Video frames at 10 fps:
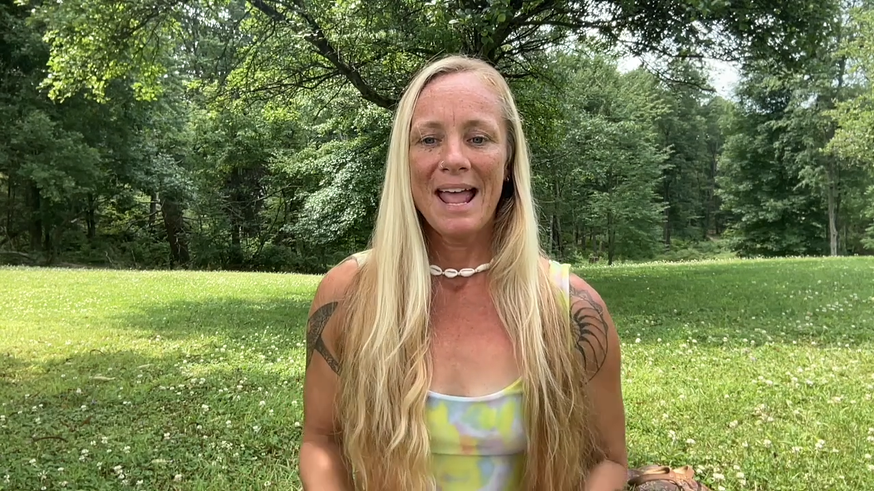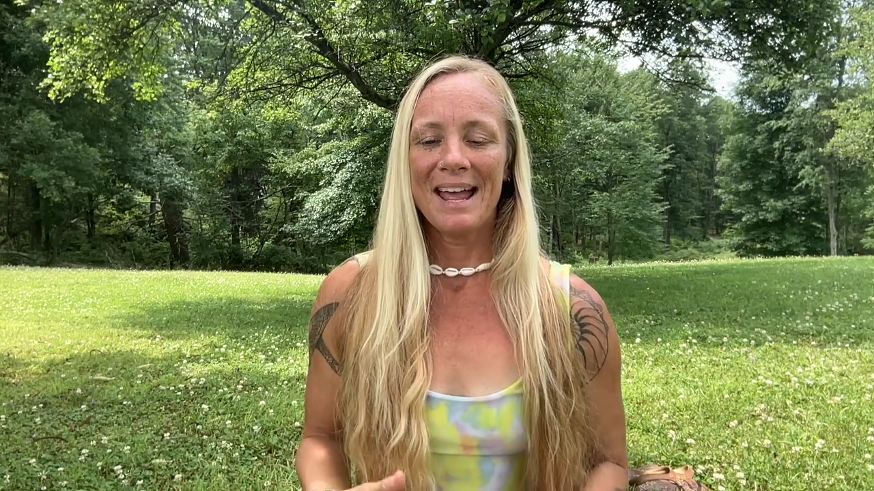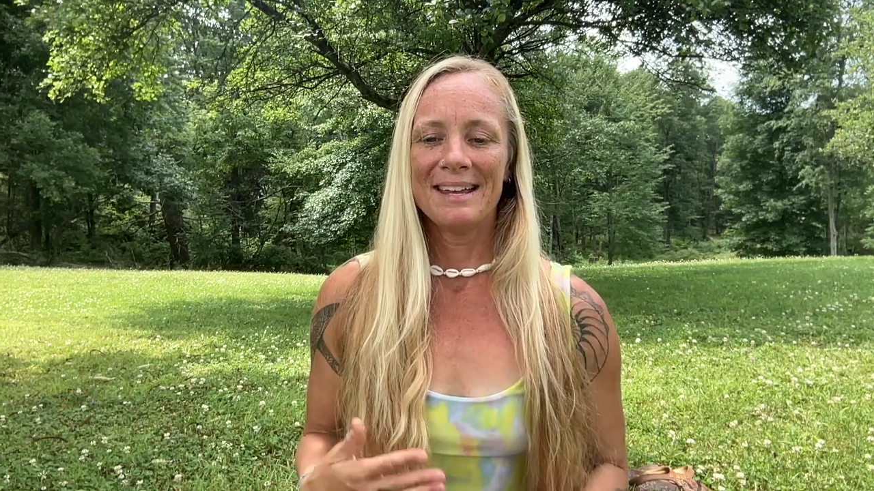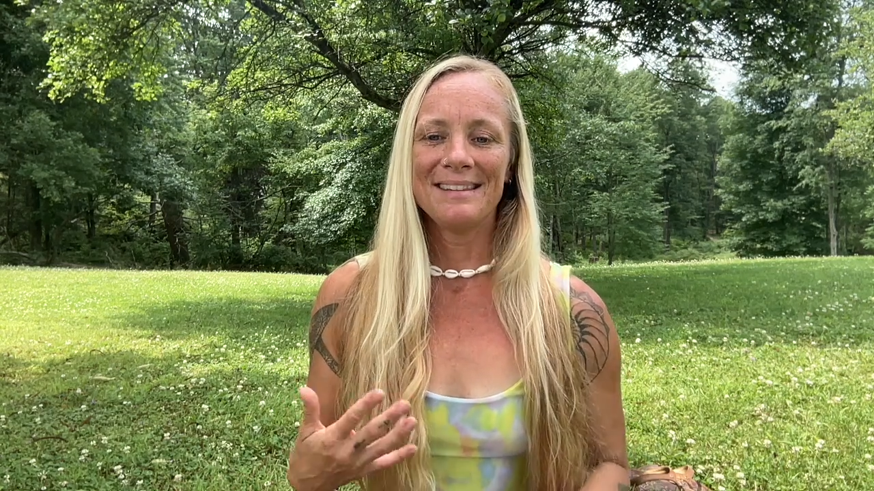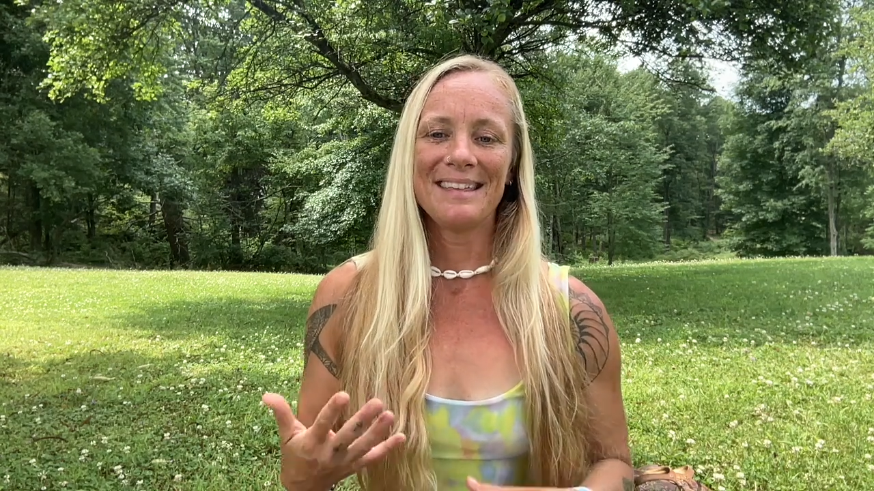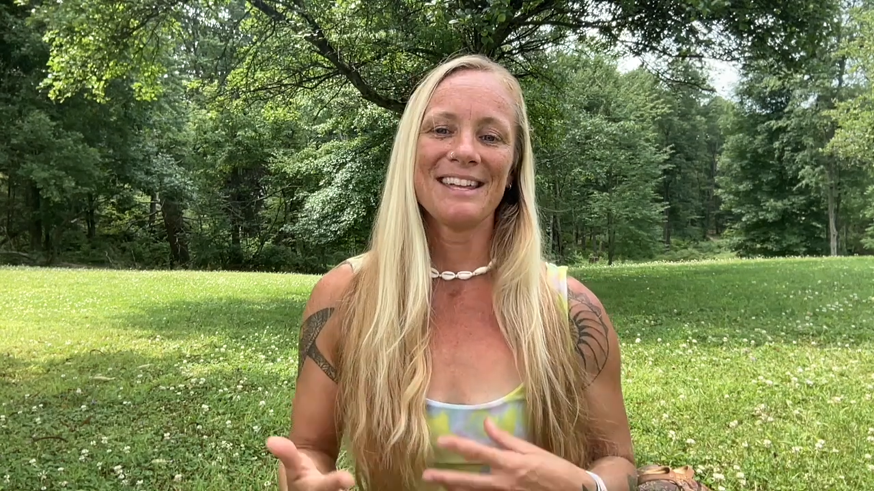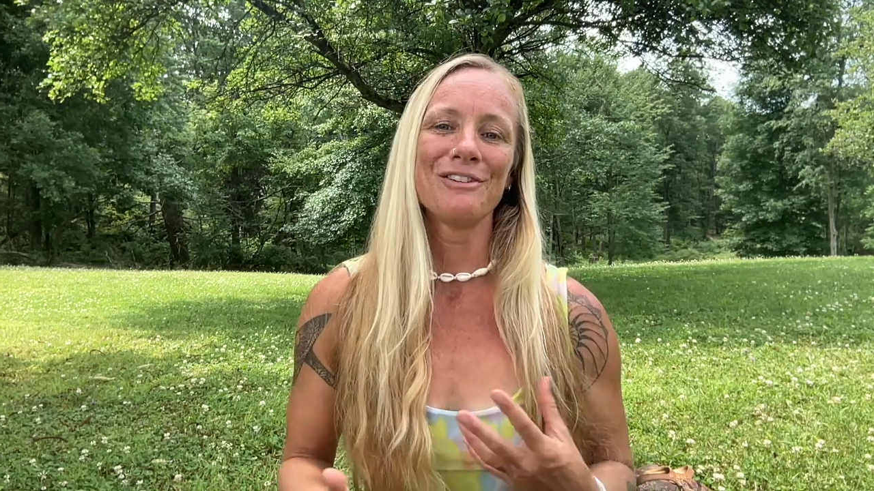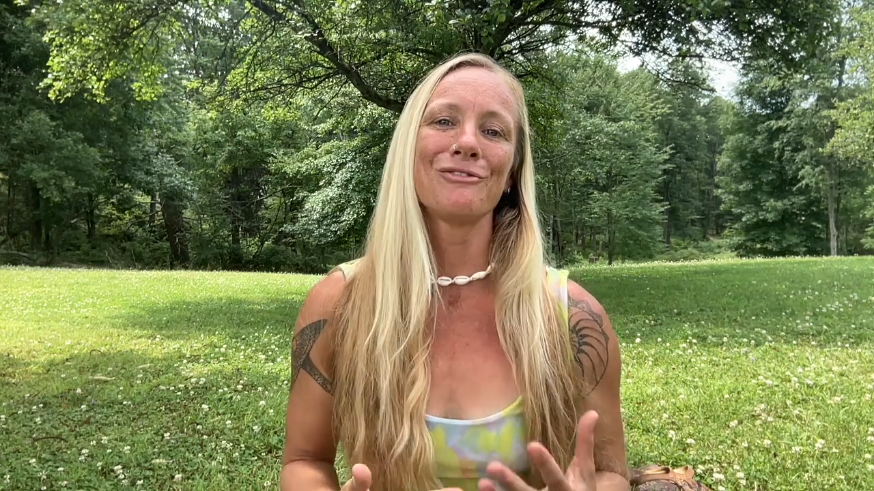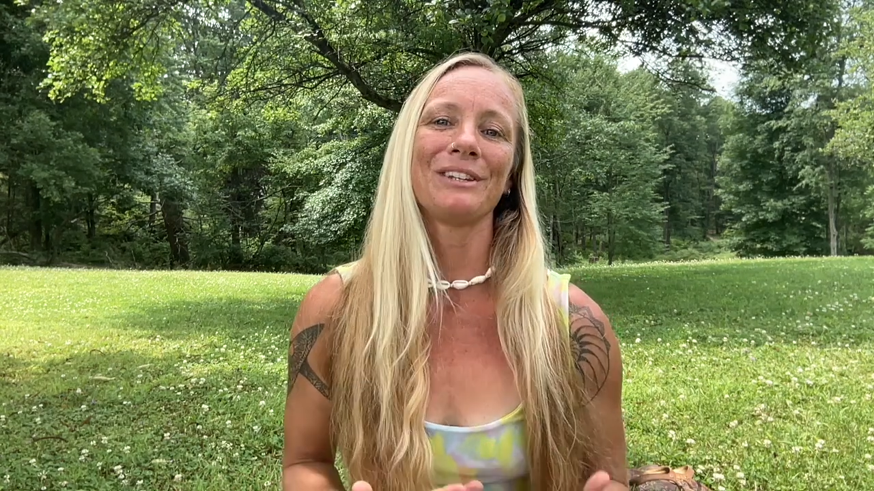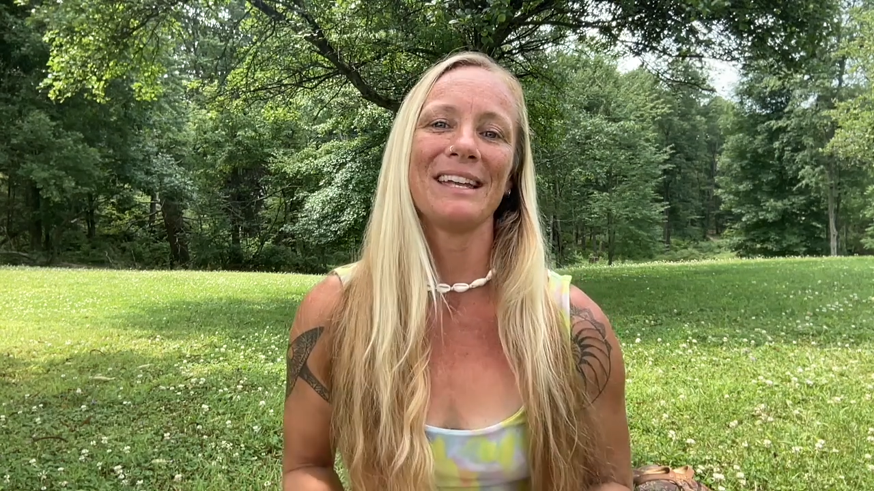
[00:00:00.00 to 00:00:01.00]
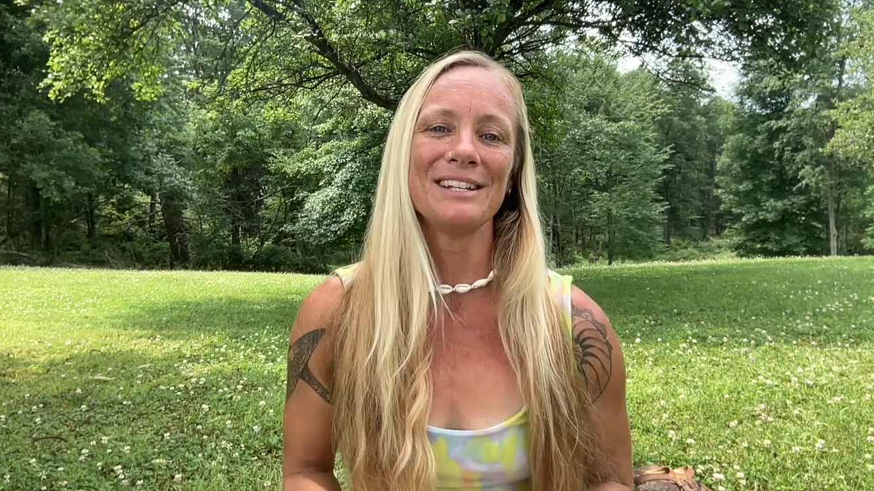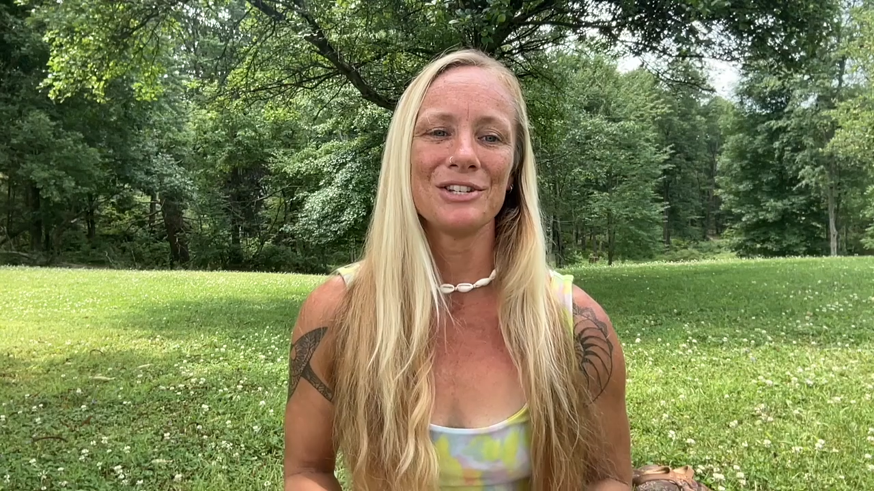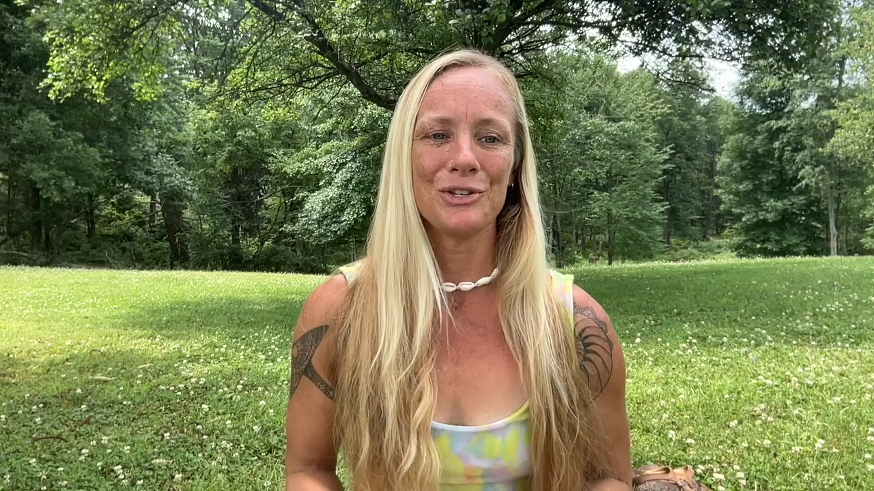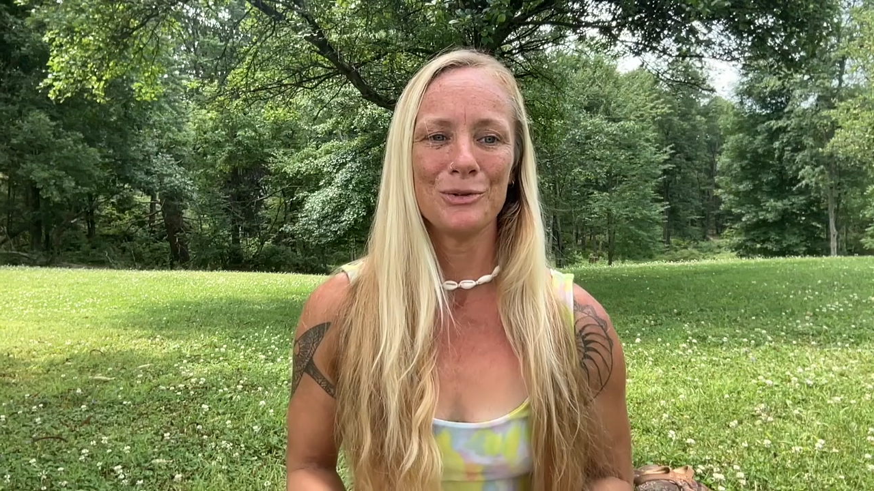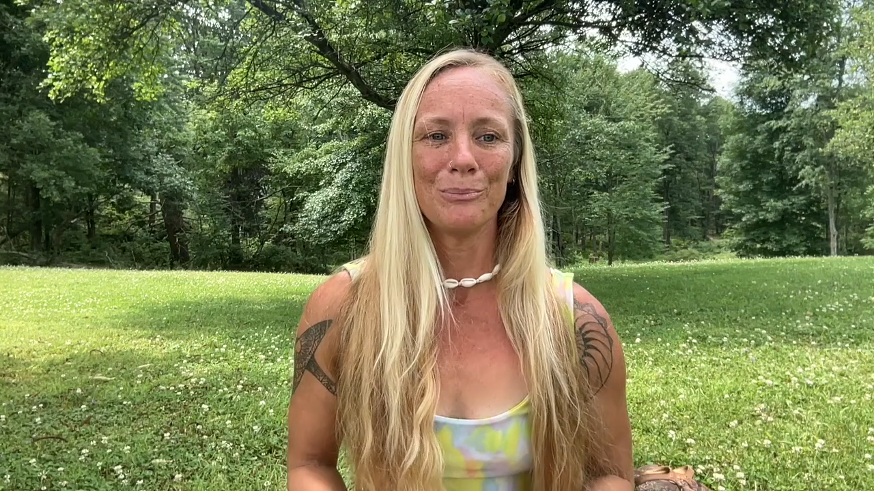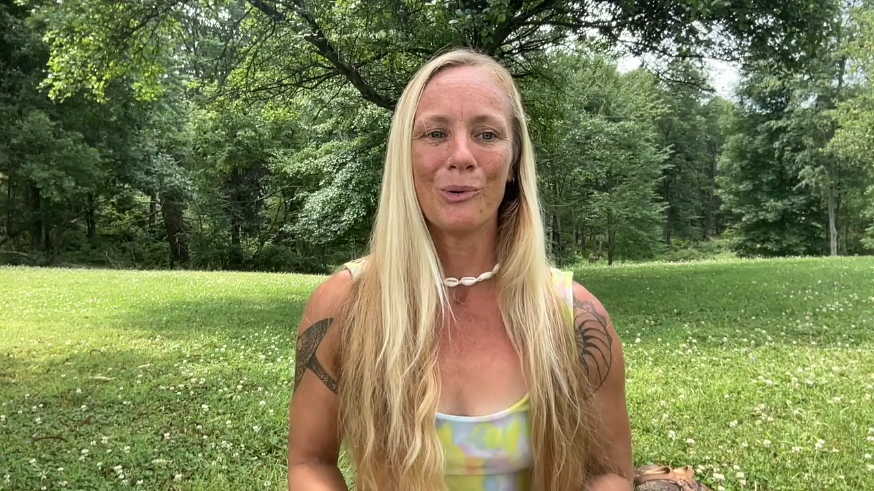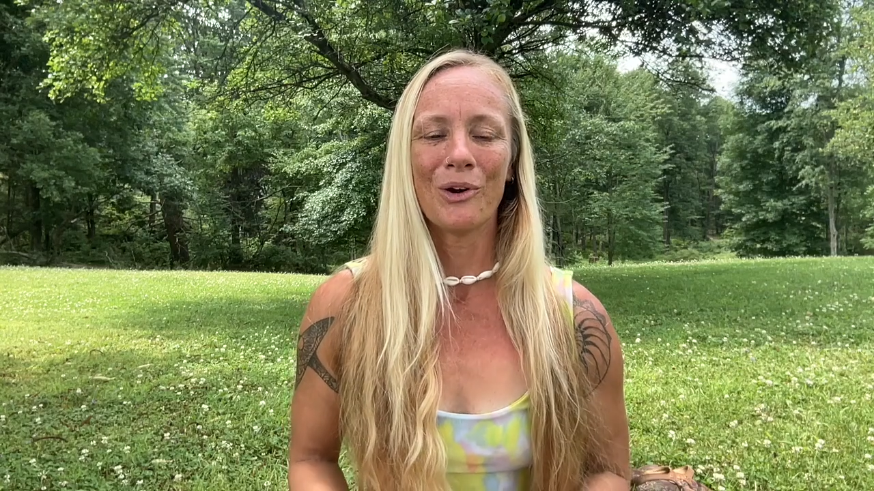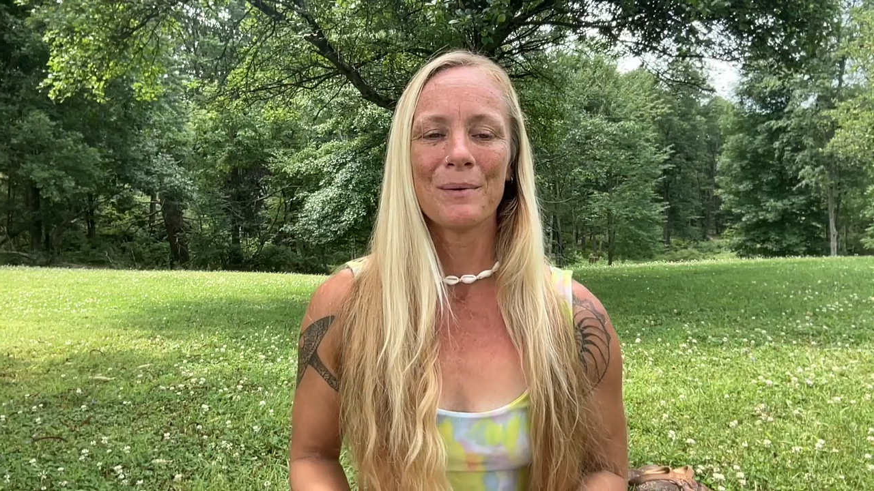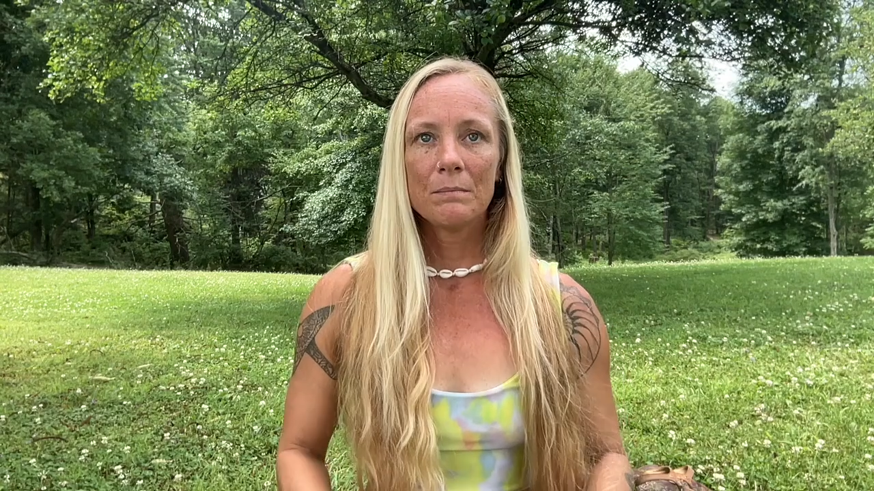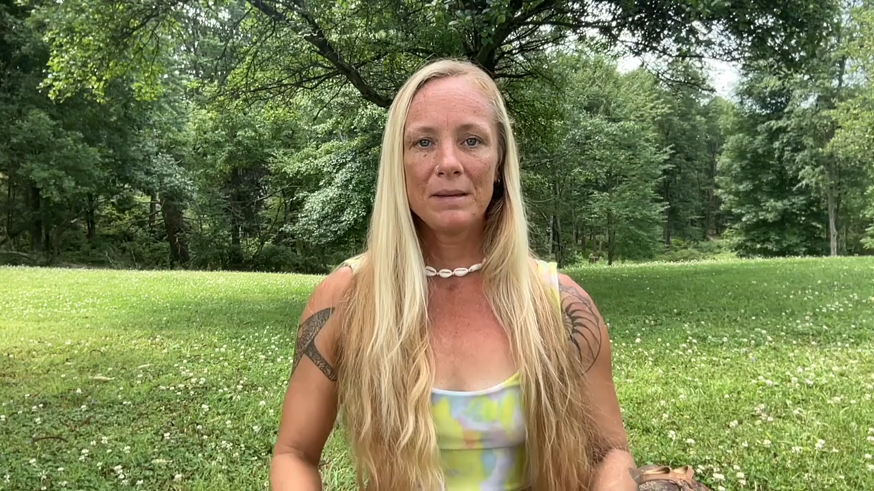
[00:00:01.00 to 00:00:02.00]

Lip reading: and they can relate to you more.